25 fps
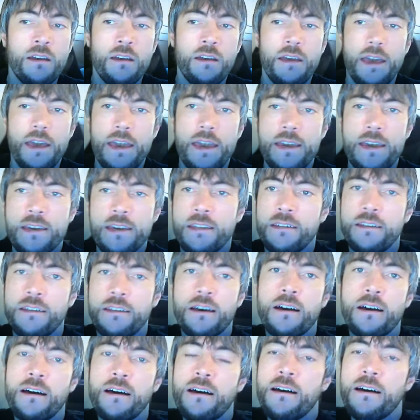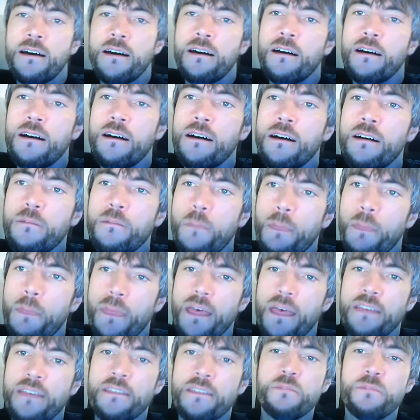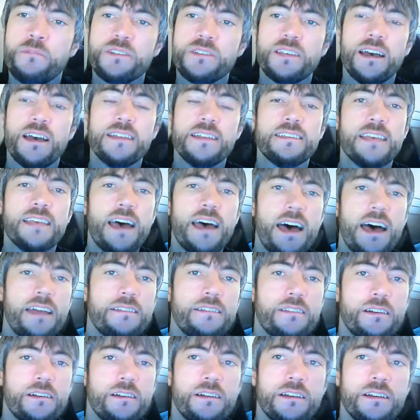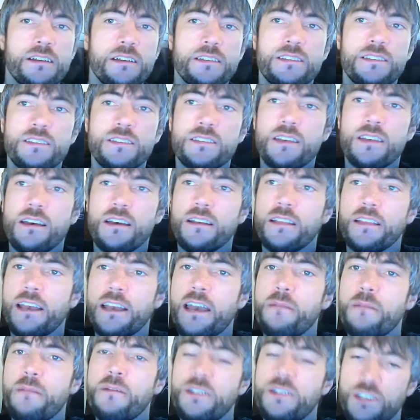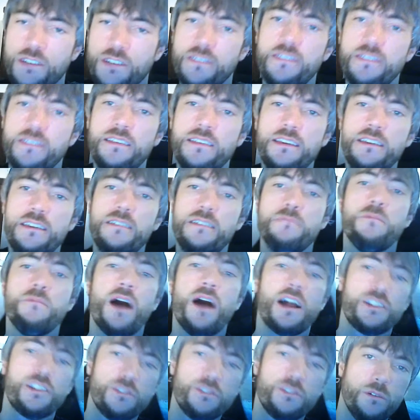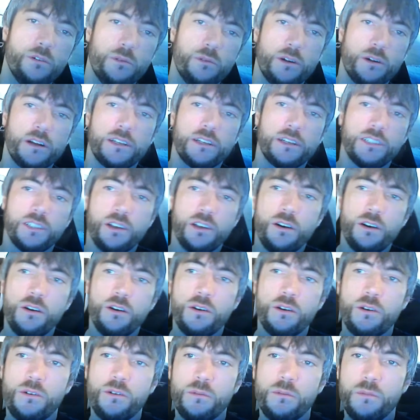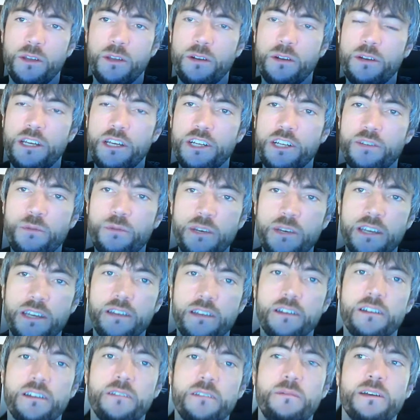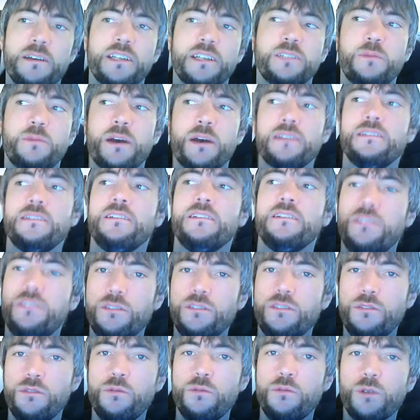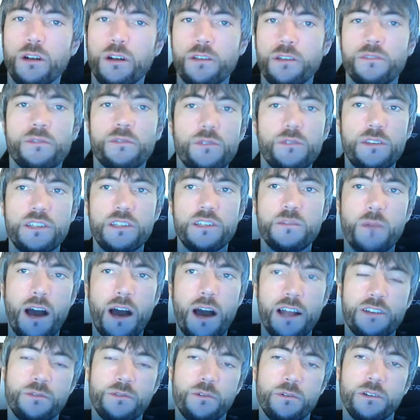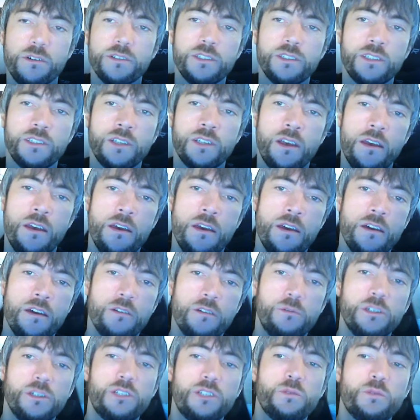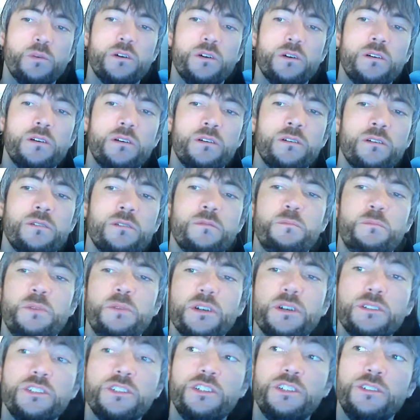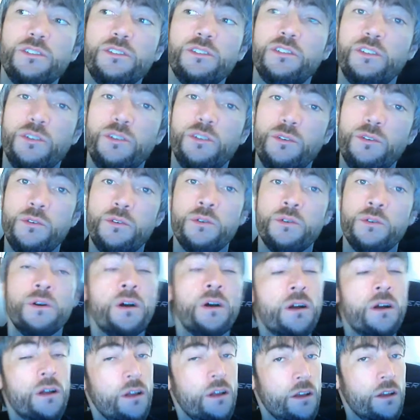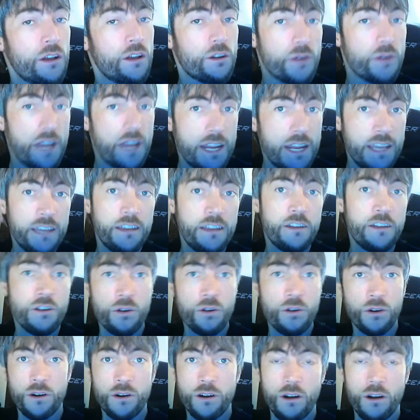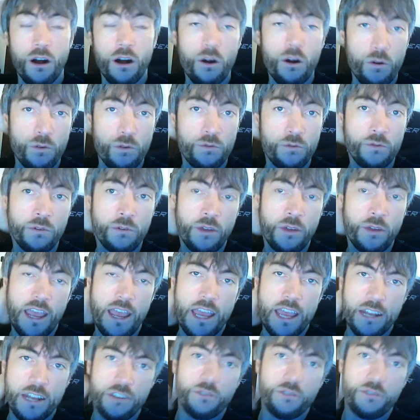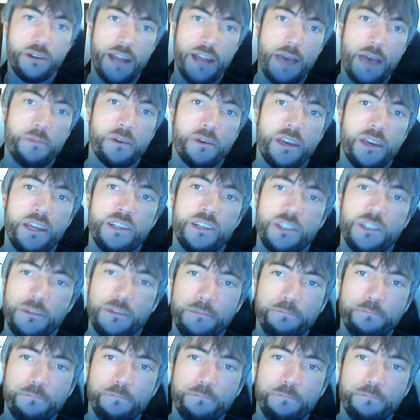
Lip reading: And then besides that, there is, like I mentioned, the module work. So each week you're going to be expected to work through these modules, which will build you to creating your own Android application.